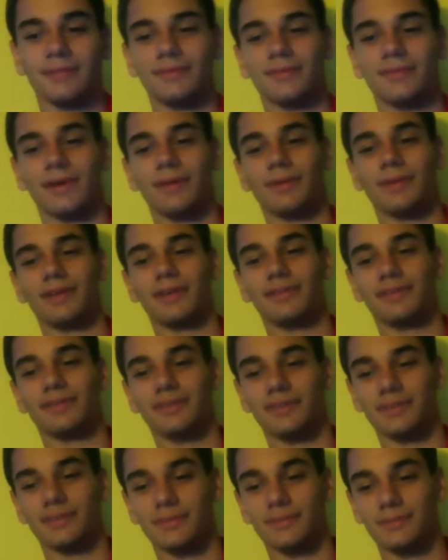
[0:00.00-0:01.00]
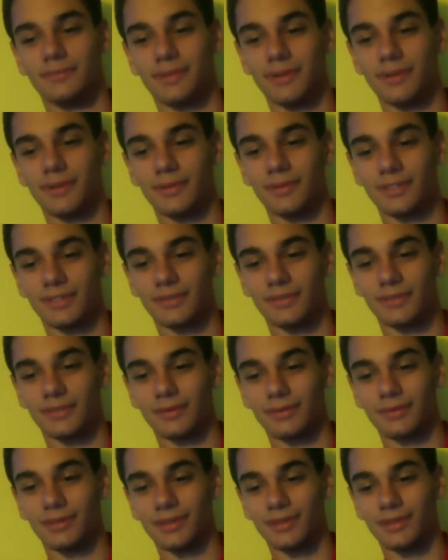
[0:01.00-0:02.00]
gonna pretty much agree
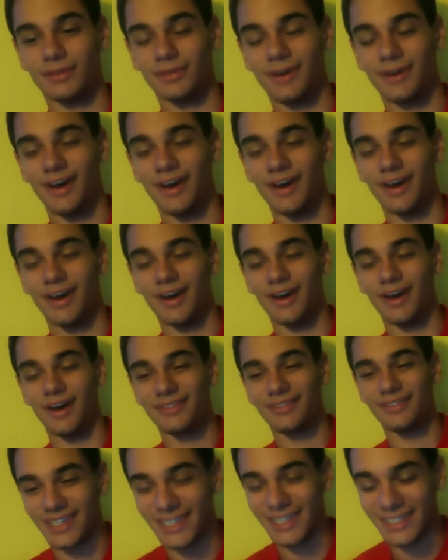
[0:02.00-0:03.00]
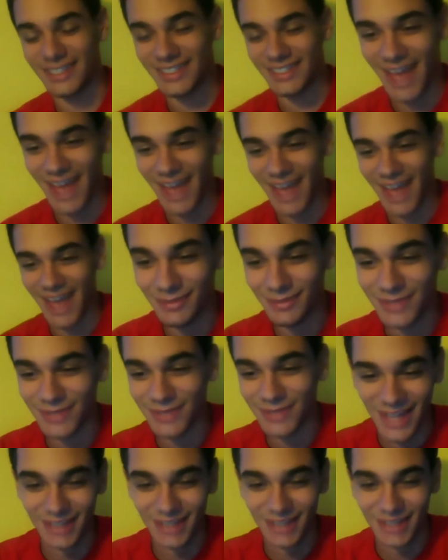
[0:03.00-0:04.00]
with you for the East.
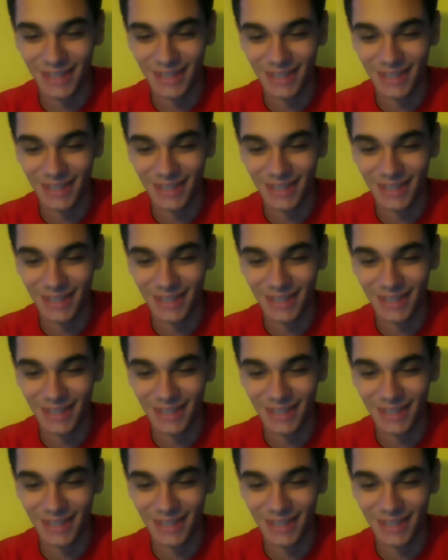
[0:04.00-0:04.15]
Adam, is that yours